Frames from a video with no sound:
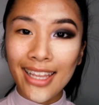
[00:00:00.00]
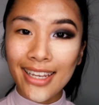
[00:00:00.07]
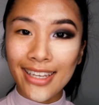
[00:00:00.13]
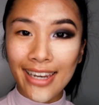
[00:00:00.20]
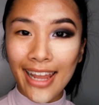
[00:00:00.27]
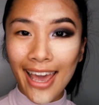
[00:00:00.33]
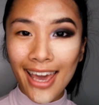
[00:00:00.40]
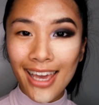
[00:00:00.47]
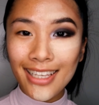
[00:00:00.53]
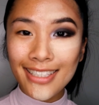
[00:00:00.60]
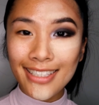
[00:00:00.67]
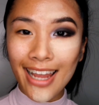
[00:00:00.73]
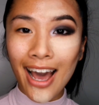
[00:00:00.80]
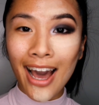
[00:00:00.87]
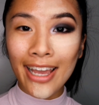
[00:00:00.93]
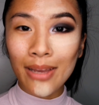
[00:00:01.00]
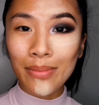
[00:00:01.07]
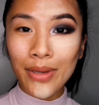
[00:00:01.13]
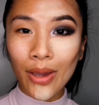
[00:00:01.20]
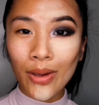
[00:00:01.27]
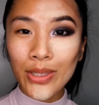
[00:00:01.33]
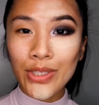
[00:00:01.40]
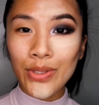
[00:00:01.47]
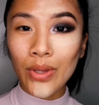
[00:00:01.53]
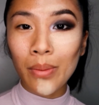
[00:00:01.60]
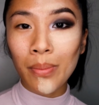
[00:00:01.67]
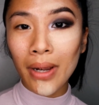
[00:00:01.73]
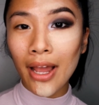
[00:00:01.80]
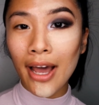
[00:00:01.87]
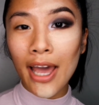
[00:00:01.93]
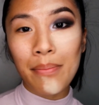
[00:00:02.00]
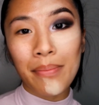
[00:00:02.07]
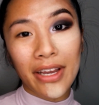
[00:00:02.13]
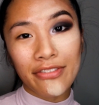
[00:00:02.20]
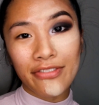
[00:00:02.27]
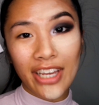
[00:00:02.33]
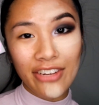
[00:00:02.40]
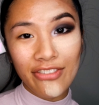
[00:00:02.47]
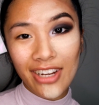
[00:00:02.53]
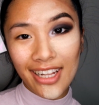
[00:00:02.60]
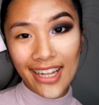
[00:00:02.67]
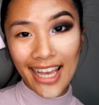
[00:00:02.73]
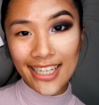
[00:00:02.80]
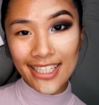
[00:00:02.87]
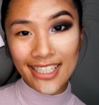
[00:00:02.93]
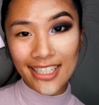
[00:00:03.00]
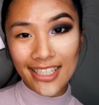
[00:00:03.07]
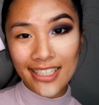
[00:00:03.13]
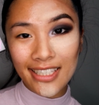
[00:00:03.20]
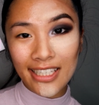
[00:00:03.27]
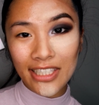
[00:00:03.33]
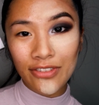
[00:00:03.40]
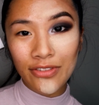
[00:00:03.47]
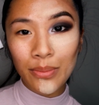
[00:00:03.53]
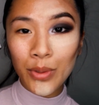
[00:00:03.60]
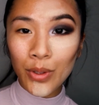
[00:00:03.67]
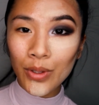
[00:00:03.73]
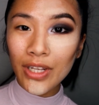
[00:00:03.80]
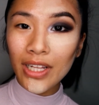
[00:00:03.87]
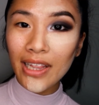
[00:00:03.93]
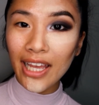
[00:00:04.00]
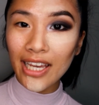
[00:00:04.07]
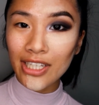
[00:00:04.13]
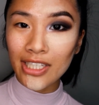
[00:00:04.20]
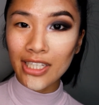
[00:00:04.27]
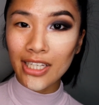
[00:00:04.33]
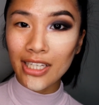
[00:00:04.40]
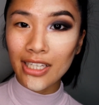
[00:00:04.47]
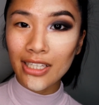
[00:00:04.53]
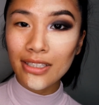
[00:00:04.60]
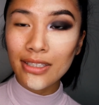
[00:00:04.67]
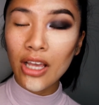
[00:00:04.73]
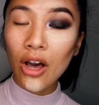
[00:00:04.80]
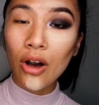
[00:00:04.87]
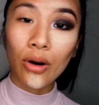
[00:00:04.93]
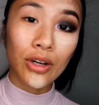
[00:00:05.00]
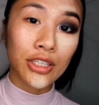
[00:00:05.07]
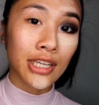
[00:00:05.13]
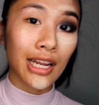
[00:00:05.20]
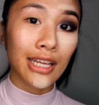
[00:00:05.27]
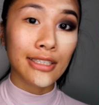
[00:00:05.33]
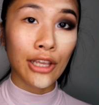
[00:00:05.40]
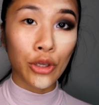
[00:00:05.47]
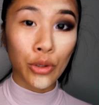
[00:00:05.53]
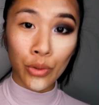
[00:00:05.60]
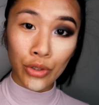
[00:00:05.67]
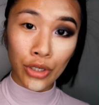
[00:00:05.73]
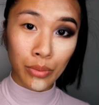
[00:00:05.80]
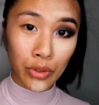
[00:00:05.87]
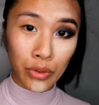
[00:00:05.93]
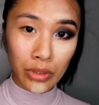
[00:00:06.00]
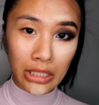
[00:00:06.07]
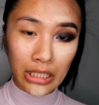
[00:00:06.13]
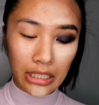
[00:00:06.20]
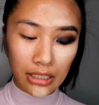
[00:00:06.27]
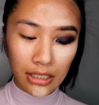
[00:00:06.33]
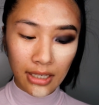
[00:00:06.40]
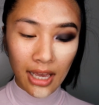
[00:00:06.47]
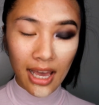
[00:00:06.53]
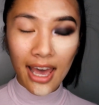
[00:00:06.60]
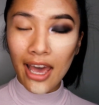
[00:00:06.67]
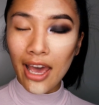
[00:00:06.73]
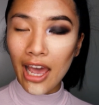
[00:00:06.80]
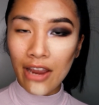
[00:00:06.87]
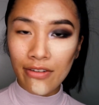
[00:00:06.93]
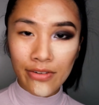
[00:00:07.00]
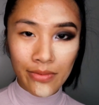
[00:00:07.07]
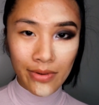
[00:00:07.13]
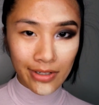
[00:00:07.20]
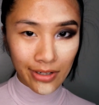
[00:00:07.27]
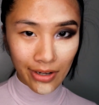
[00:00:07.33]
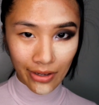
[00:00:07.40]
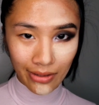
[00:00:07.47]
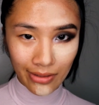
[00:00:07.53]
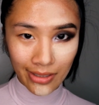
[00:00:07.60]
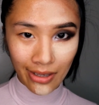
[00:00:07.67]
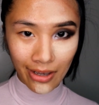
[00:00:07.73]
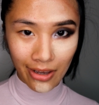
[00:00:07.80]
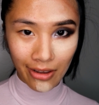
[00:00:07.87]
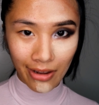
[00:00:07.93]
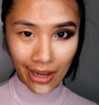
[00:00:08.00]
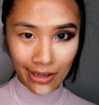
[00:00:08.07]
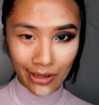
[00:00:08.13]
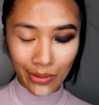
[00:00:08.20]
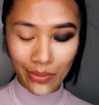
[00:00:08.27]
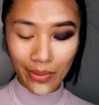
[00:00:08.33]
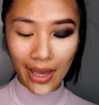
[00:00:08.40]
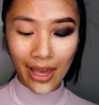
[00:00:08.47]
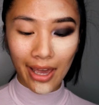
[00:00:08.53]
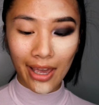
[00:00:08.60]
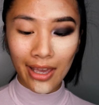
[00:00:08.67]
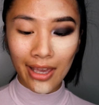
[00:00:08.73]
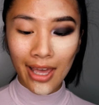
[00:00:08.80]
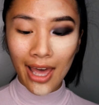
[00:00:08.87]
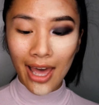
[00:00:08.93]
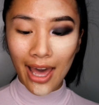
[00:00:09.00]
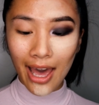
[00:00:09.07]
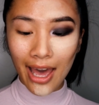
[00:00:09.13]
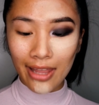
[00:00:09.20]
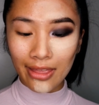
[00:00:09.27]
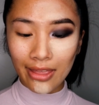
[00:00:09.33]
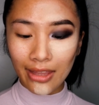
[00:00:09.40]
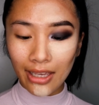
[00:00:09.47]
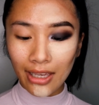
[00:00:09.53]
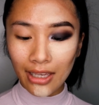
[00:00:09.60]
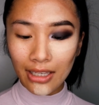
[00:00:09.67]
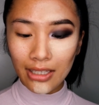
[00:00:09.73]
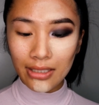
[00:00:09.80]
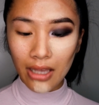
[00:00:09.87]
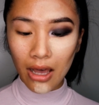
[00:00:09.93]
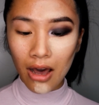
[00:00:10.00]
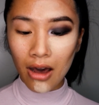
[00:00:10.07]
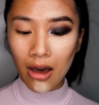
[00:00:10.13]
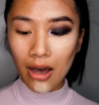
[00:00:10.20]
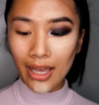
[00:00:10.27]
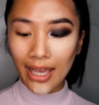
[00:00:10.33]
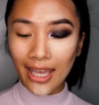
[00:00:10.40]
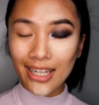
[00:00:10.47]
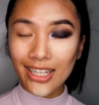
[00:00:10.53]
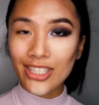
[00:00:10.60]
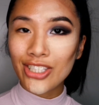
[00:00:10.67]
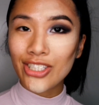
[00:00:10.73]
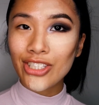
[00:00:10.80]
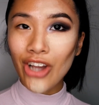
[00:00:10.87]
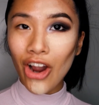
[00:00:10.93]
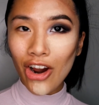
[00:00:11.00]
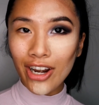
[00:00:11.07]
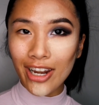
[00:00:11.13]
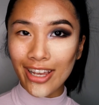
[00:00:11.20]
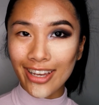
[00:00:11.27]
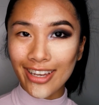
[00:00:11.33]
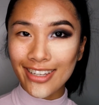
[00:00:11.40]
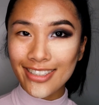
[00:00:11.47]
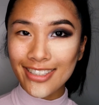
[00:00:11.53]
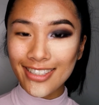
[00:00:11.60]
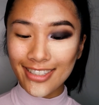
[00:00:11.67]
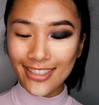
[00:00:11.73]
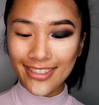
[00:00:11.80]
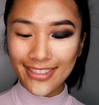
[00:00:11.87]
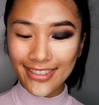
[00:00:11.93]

Next, I am going to apply my favorite lashes. These are from Huda Lashes, or shall I say Huda Beauty. Everyone knows her anyway. And these are in Scarlet.